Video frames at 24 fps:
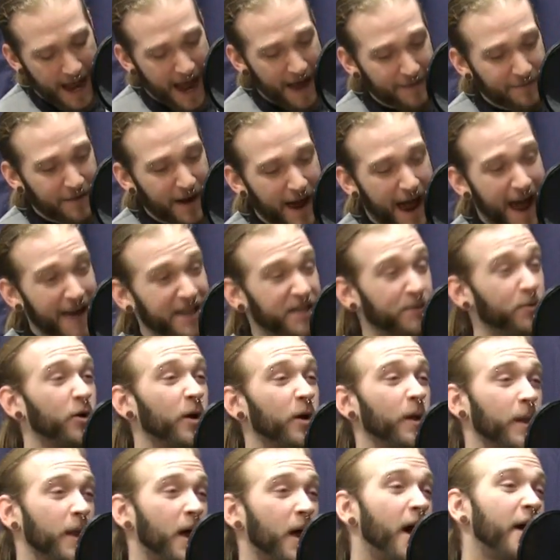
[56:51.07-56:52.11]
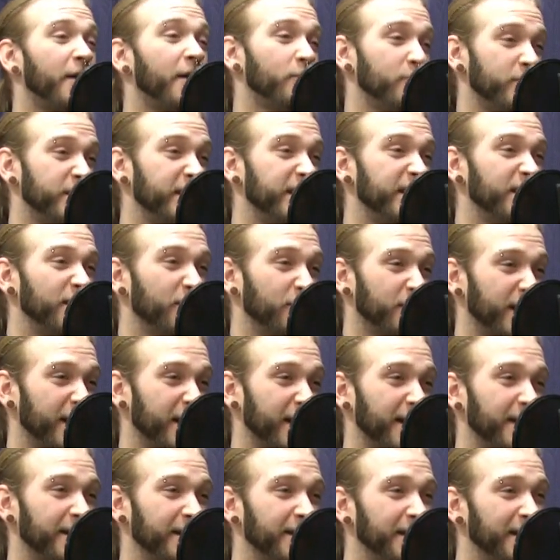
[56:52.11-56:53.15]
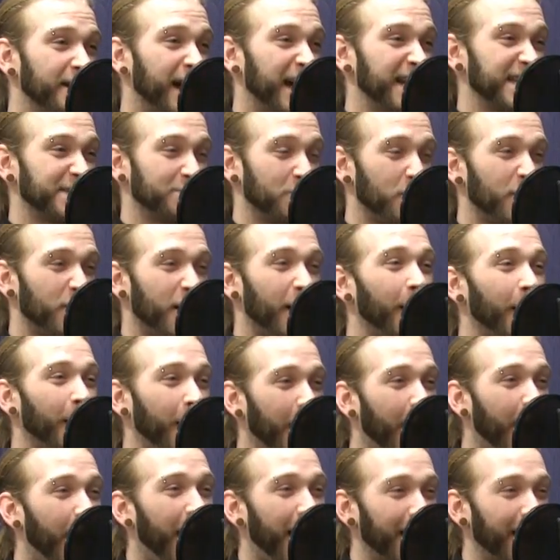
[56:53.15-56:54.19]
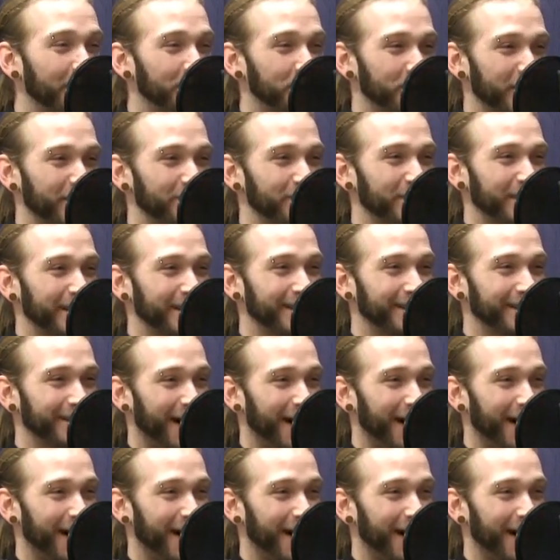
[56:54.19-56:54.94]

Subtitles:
Look, I smoke a lot of weed. Okay, I smoke a lot, Jimmy.